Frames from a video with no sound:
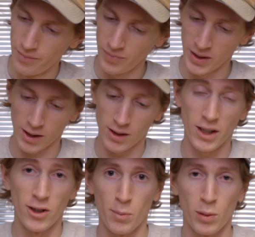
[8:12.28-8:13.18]
This
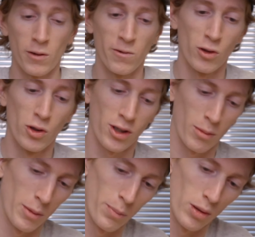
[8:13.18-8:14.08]
container is pretty full, so
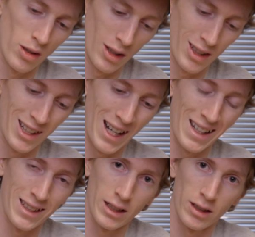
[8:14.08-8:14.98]
I'm going to pour a
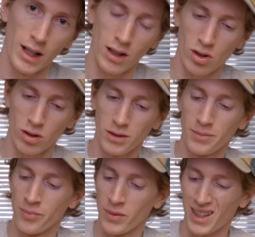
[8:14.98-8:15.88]
lot in here actually,
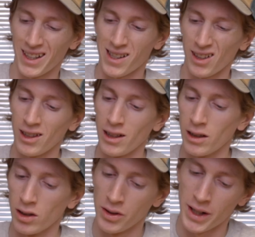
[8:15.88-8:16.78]
and it's a
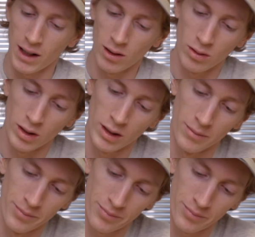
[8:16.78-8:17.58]
little diluted.